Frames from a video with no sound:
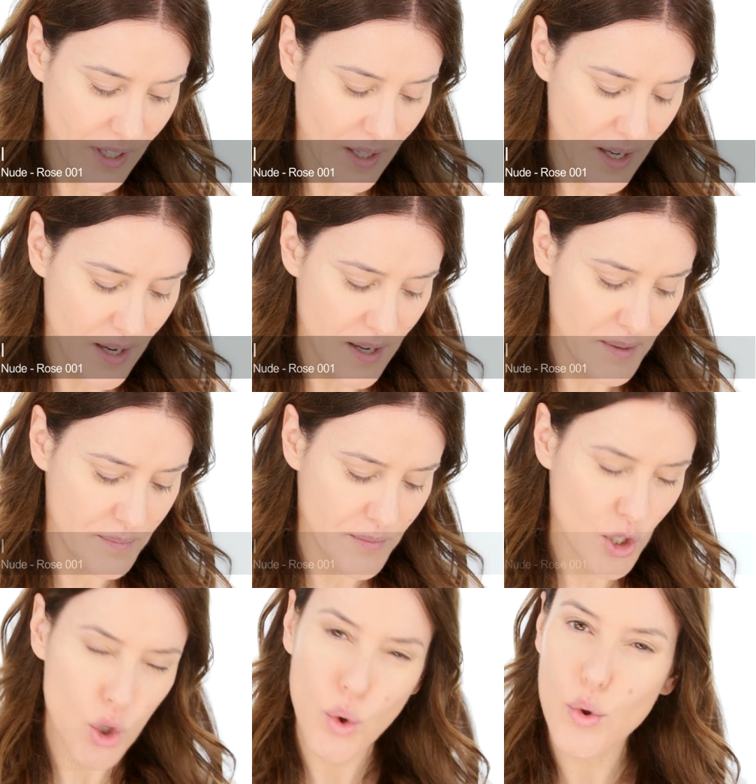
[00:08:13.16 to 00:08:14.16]
um,
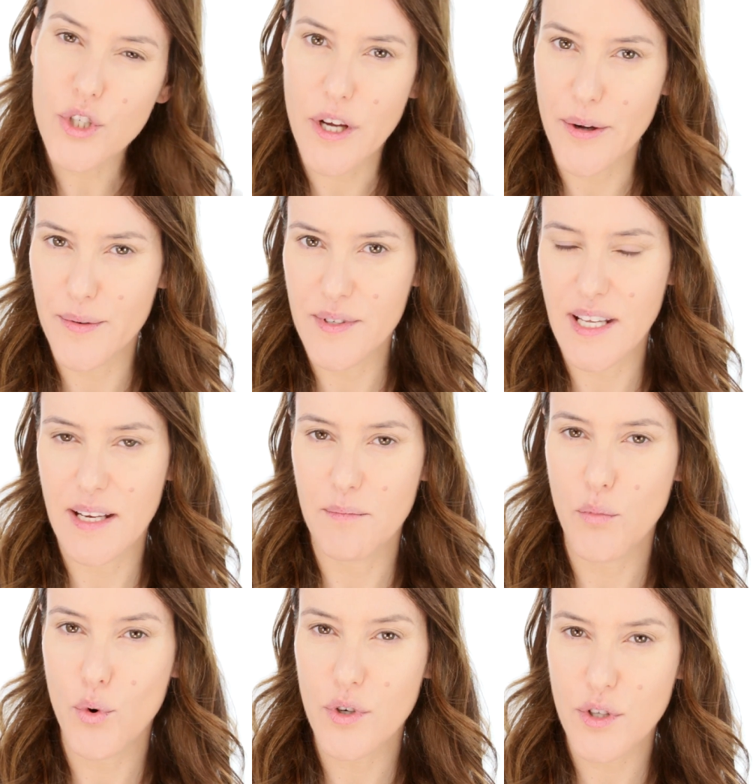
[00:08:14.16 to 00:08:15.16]
cool tones in,
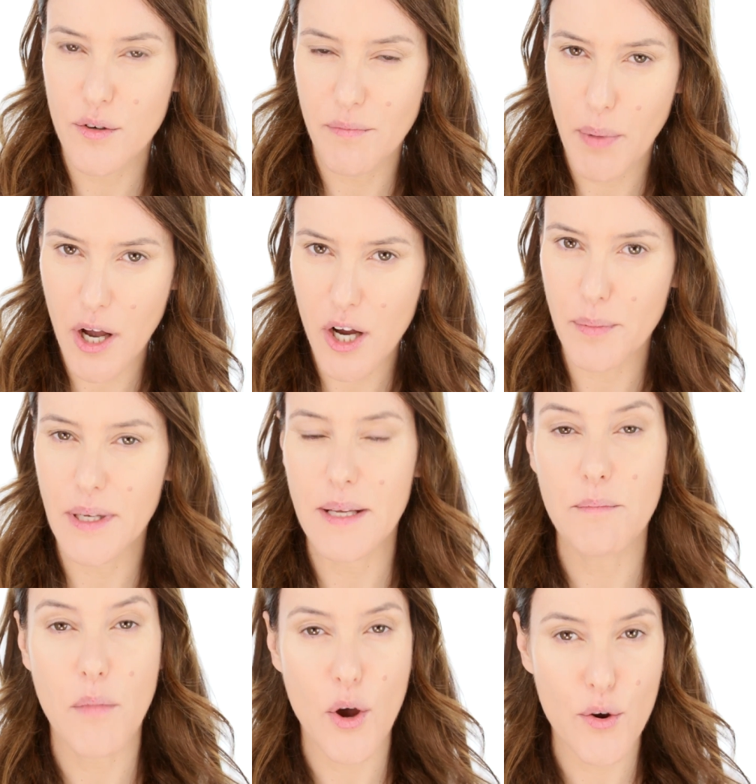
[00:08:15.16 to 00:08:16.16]
more sort of
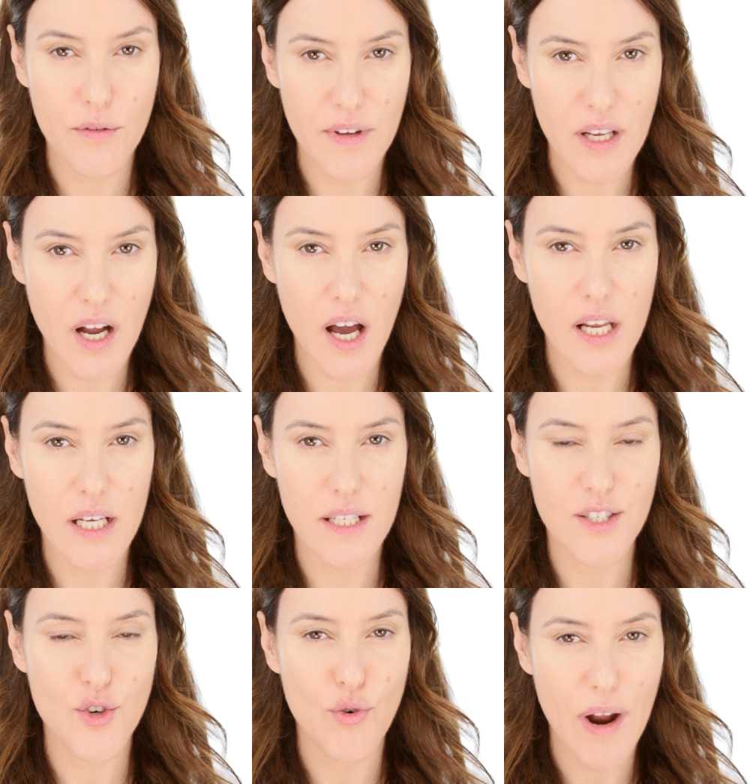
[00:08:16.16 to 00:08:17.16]
purpley, mauvey
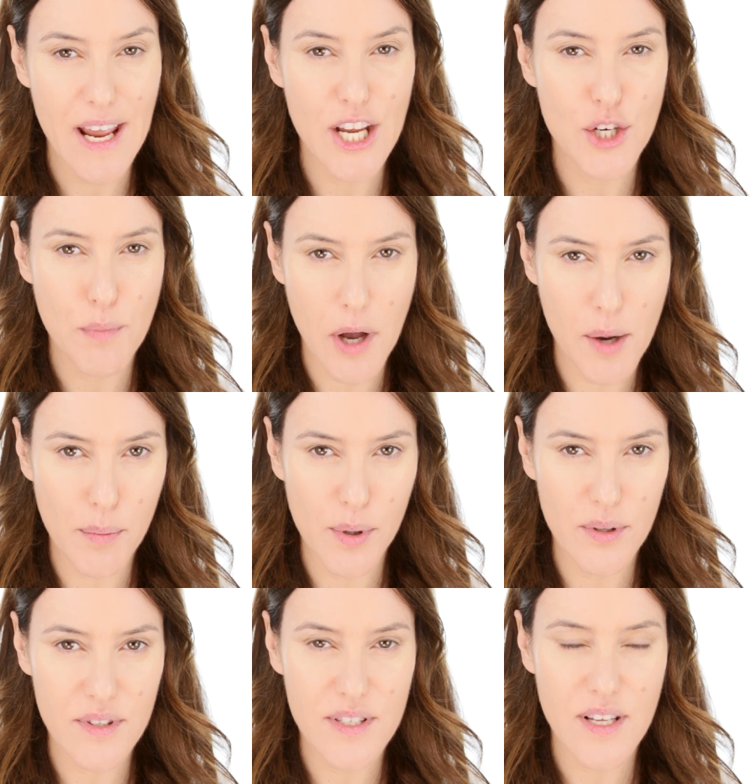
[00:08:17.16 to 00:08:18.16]
colours, greyish
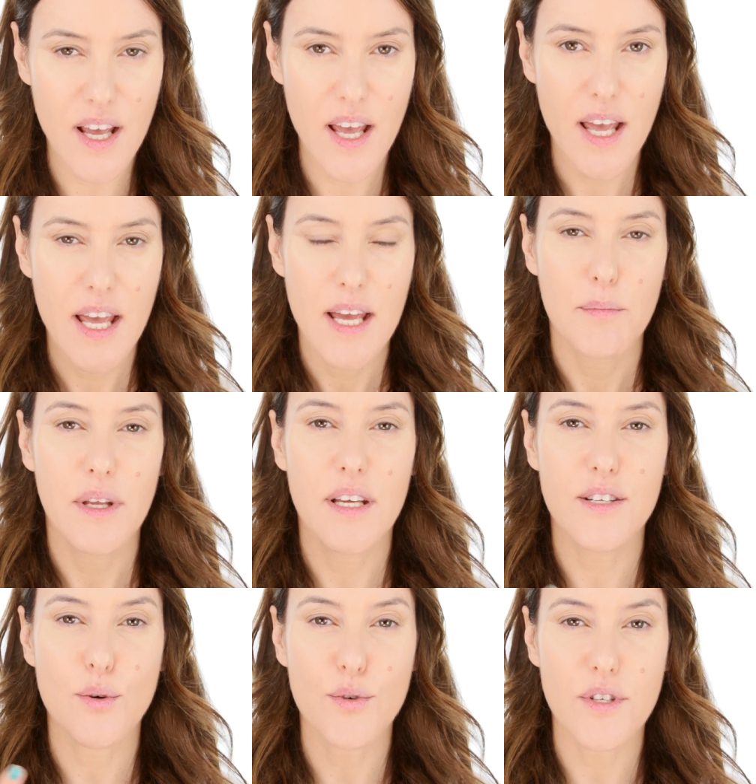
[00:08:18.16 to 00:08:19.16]
purples
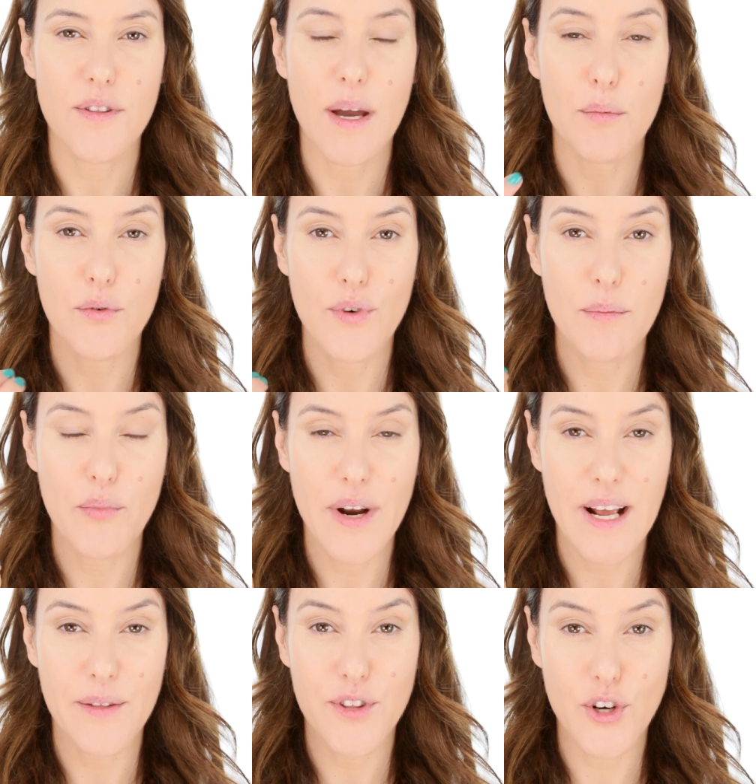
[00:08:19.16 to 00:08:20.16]
because also that will really
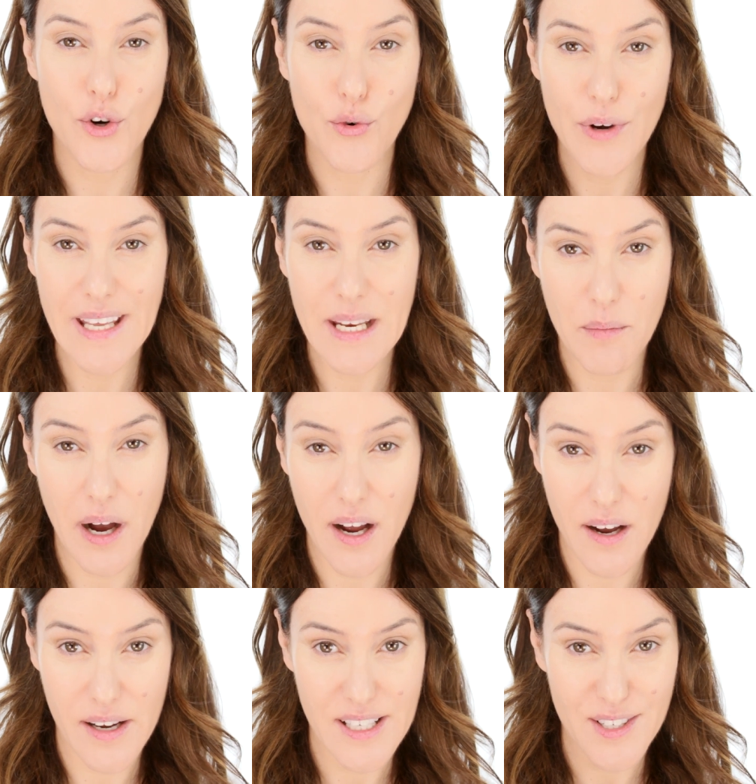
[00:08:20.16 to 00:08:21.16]
bring out the green in
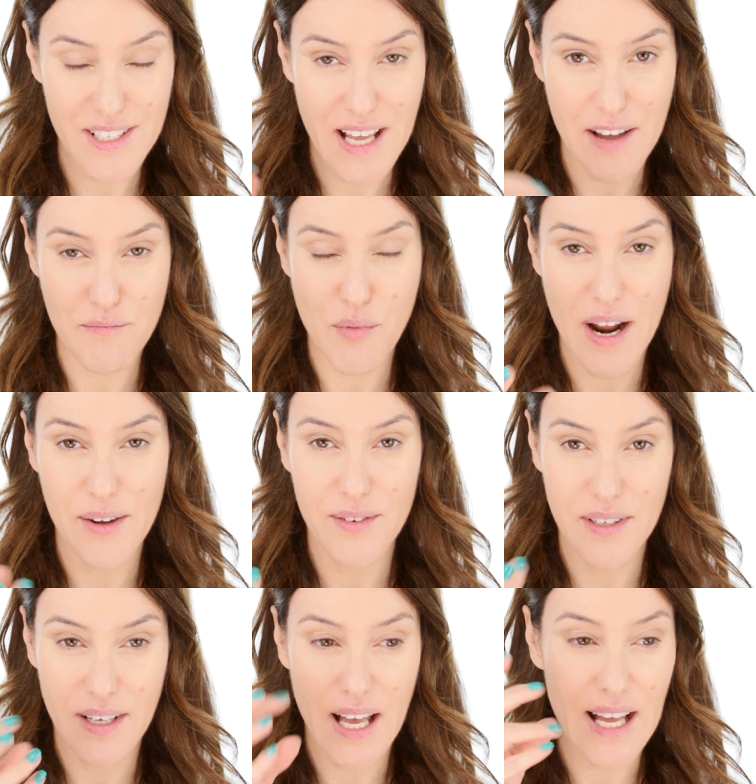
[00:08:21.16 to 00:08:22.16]
my eyes because I have
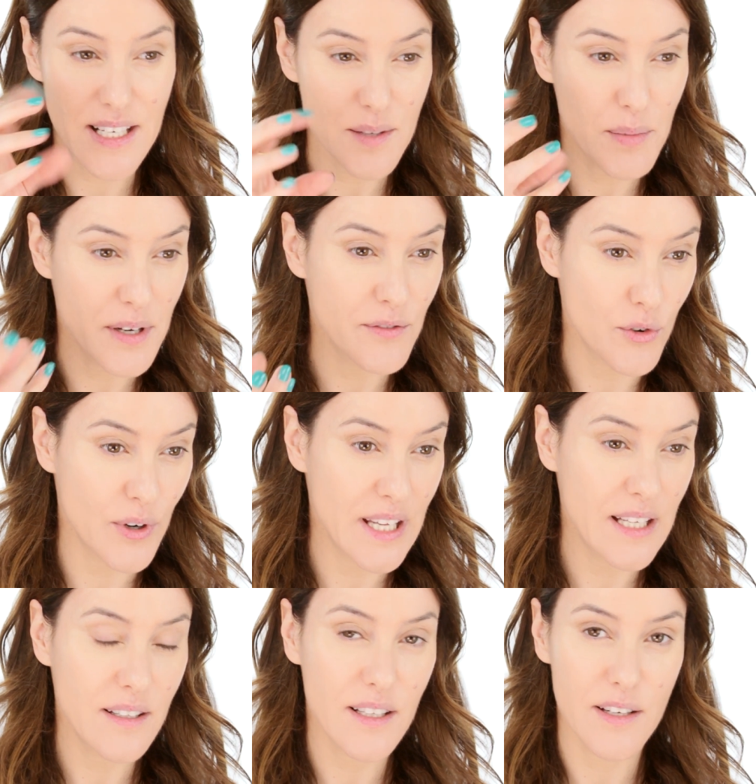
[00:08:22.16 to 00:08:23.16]
brown and a bit of
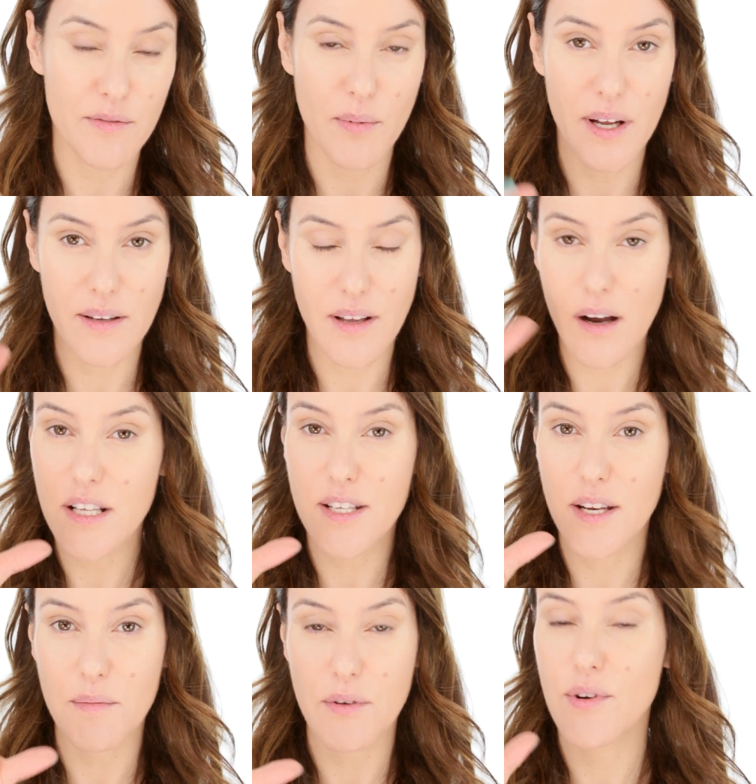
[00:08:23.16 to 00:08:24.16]
green and if my eyes are
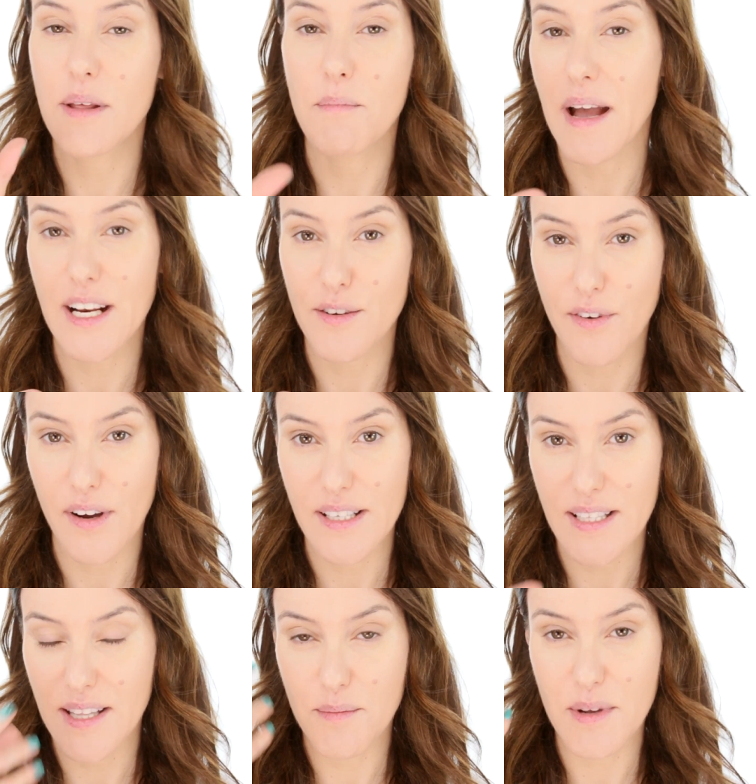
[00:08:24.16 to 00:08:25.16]
going to be really magnified
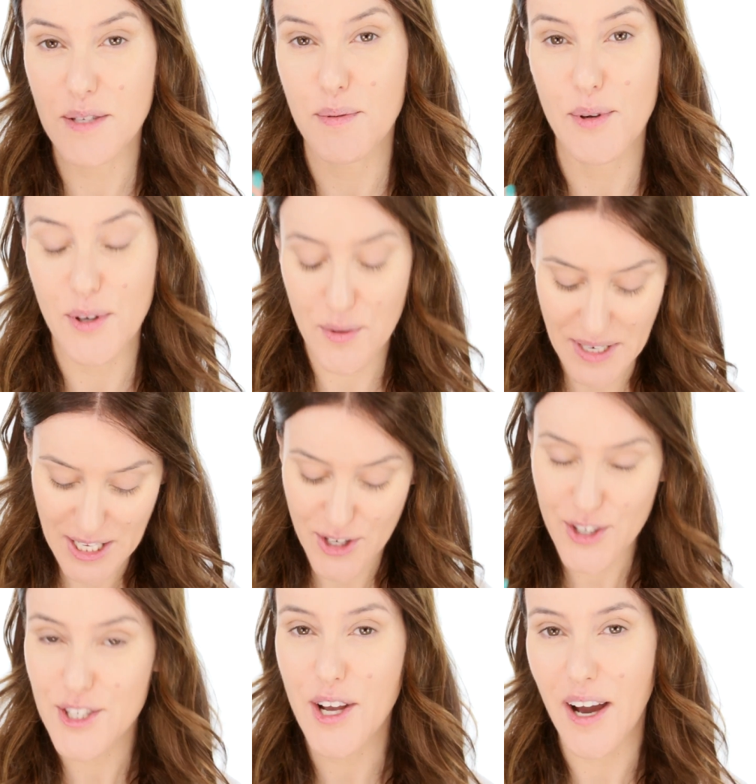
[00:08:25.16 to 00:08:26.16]
then they may as well look a really
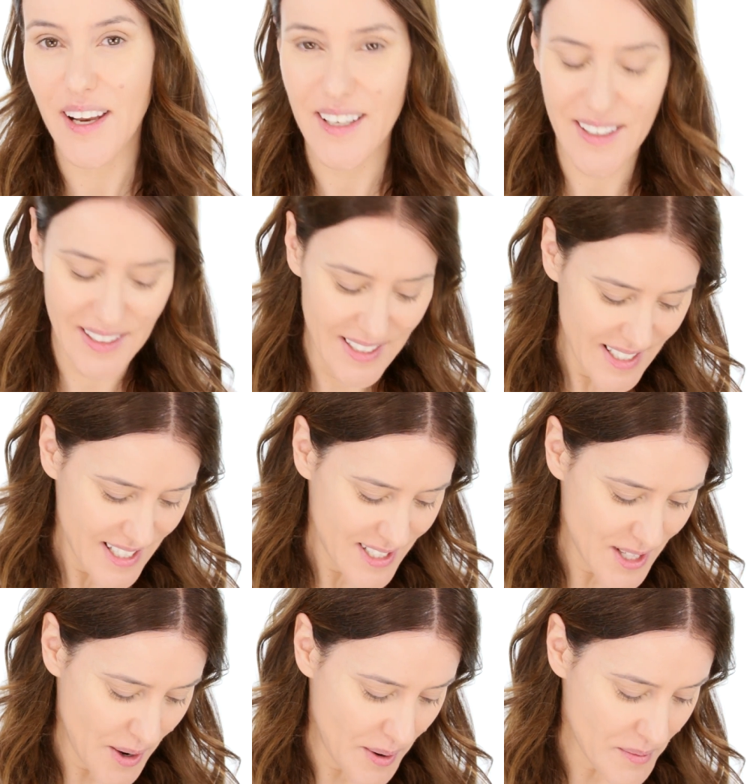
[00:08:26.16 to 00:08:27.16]
good colour.
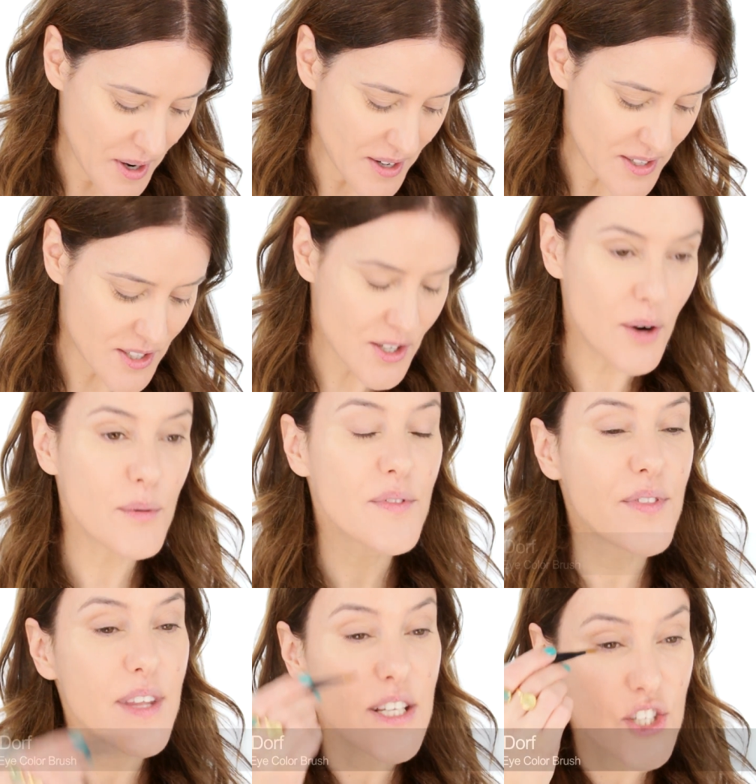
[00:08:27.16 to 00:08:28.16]
So I'm going to start
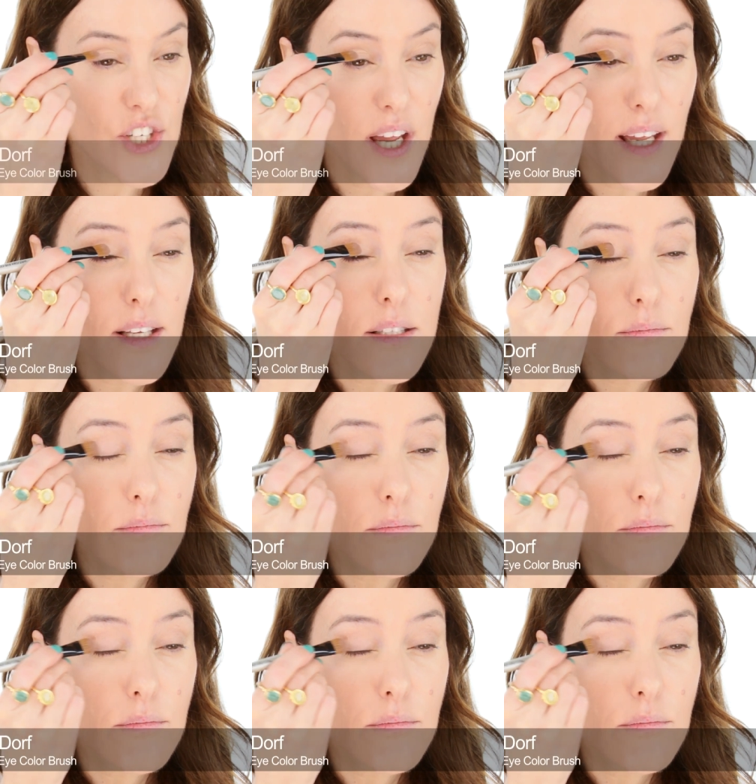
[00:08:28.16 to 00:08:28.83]
with this shade.